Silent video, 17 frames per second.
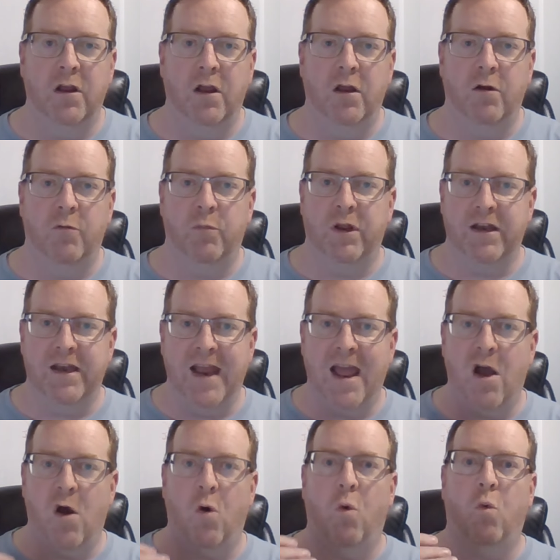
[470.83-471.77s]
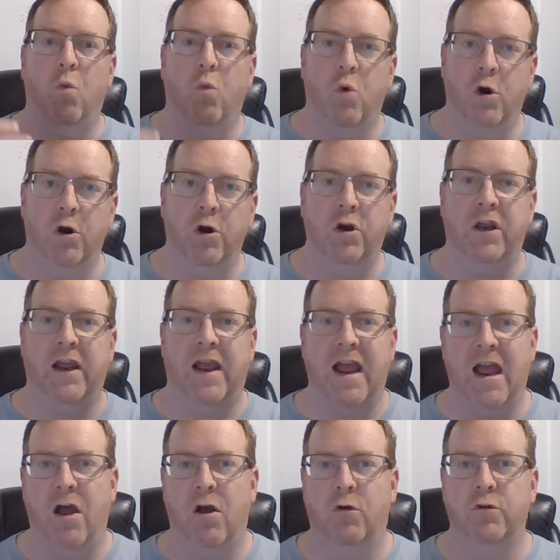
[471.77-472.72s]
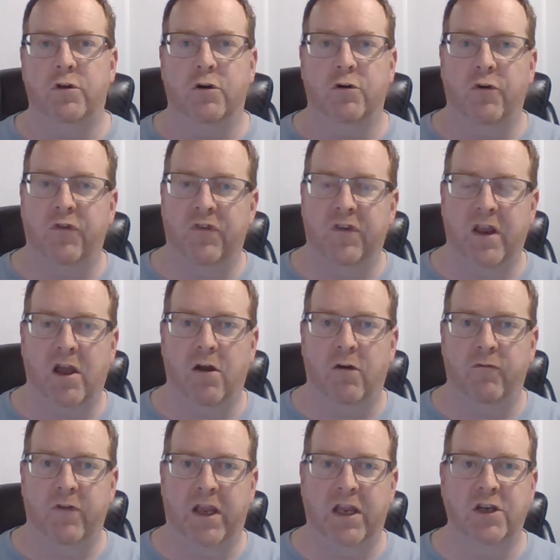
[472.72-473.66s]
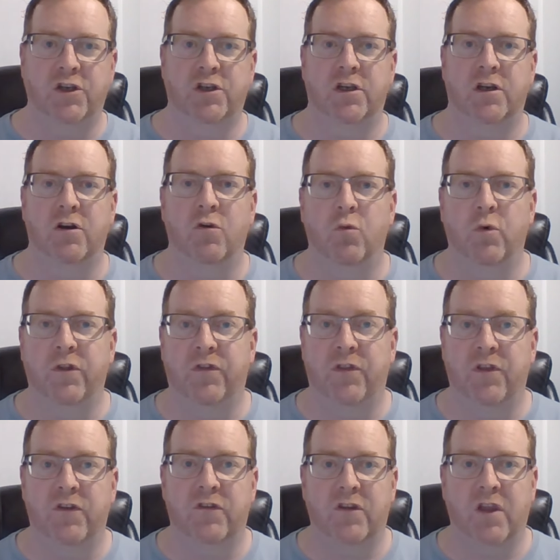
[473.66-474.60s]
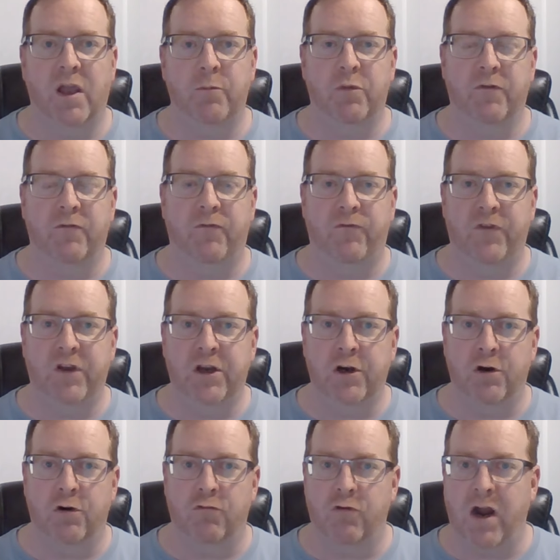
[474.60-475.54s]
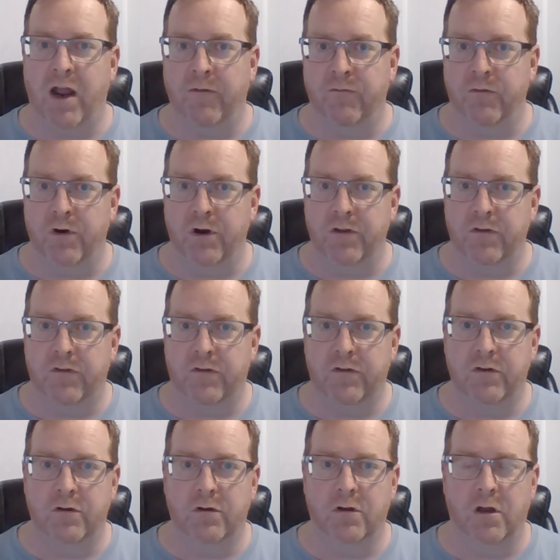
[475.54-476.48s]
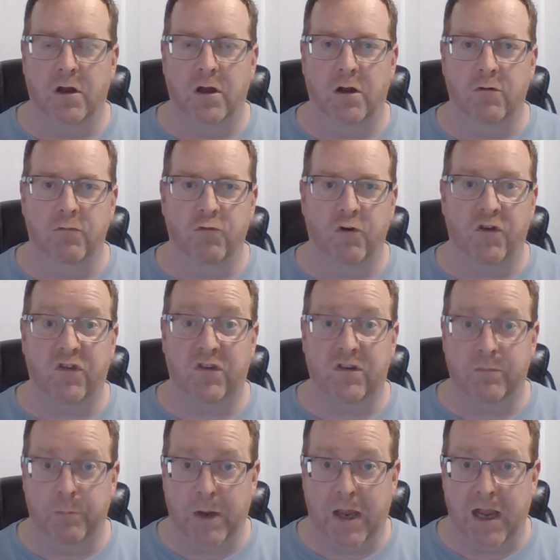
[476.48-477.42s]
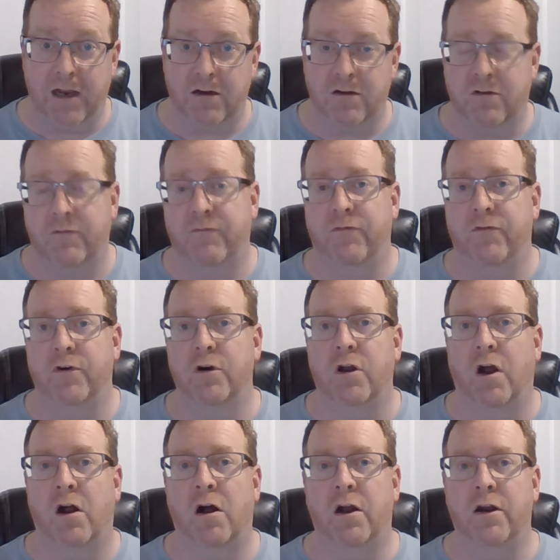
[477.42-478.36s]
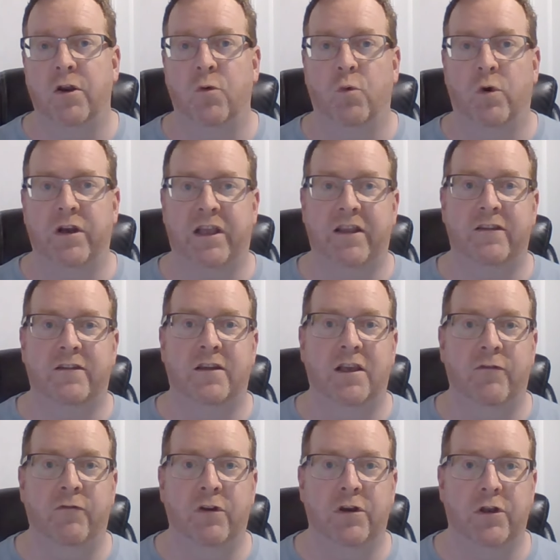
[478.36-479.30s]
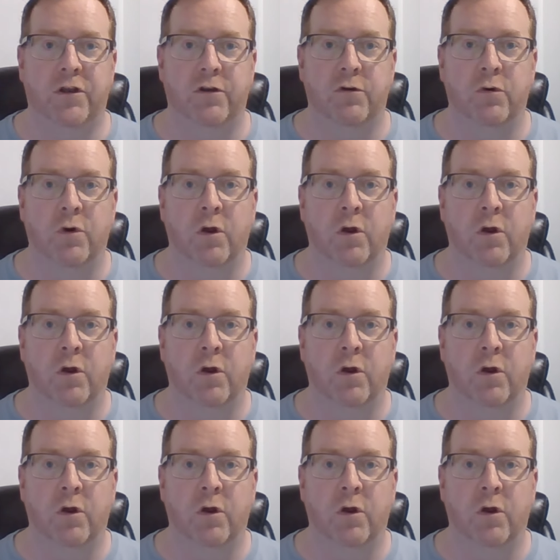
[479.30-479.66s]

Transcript: but now work out your salvation with this type of fear, reverence, uh, respect for God and what he's given you.